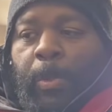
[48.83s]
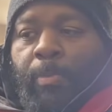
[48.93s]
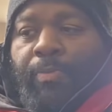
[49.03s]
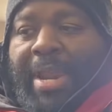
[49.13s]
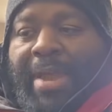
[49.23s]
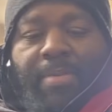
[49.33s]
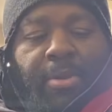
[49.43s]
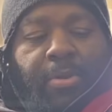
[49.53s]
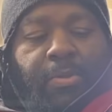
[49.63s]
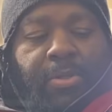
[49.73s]
that I've
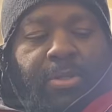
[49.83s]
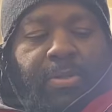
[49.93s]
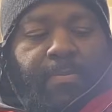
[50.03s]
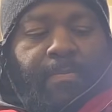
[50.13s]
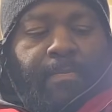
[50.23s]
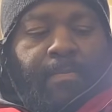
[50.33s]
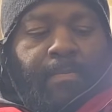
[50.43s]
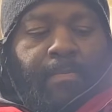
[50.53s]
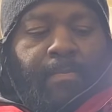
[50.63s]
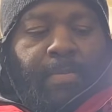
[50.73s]
been using.
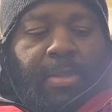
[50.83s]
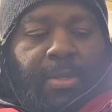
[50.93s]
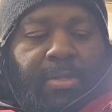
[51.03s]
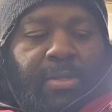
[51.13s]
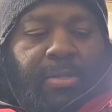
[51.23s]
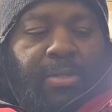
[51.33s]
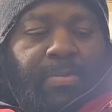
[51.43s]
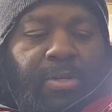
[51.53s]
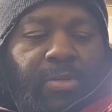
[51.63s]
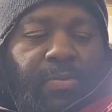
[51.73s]
And this is a
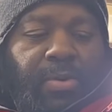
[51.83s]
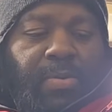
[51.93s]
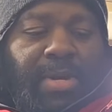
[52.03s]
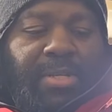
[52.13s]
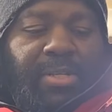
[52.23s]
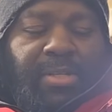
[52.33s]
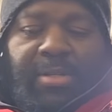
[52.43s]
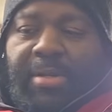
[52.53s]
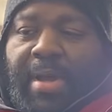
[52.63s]
special request.